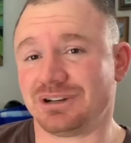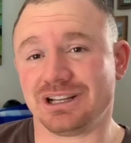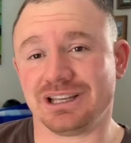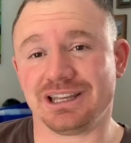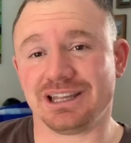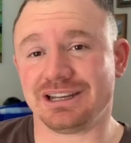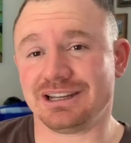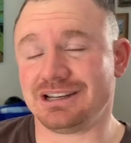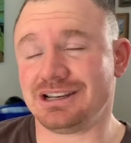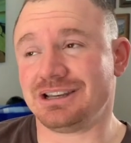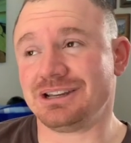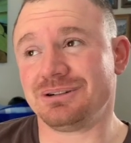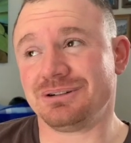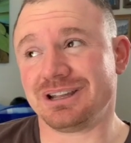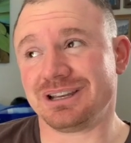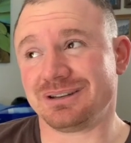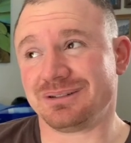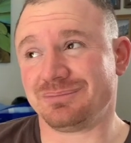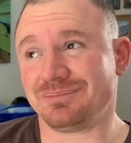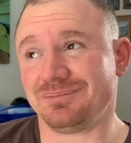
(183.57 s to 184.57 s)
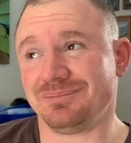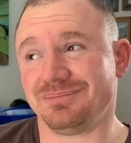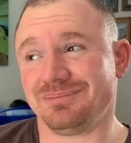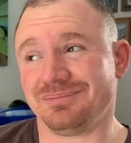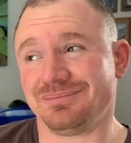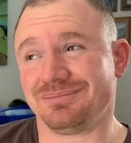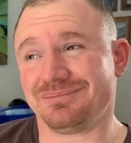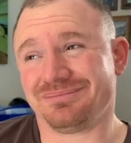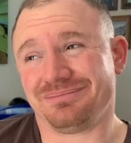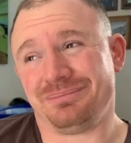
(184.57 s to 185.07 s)
to get into it
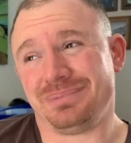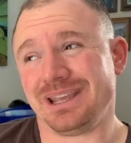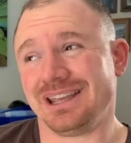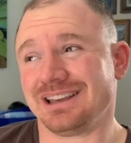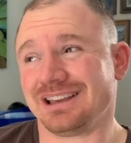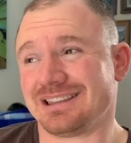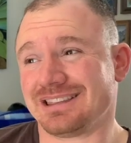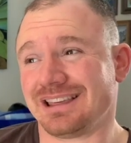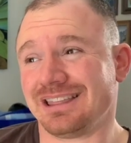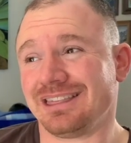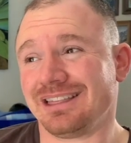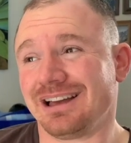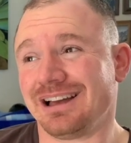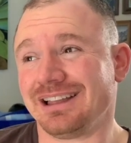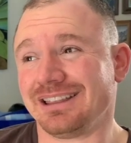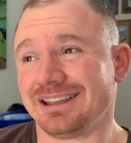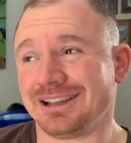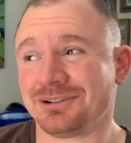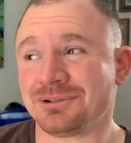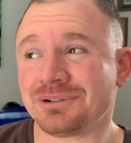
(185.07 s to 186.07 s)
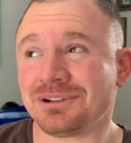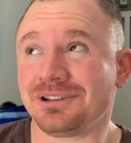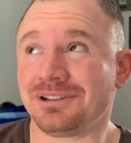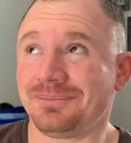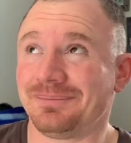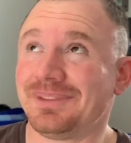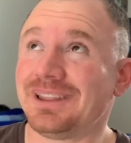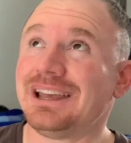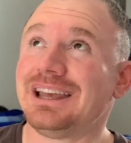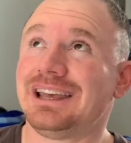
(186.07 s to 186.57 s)
because I thought, like, well,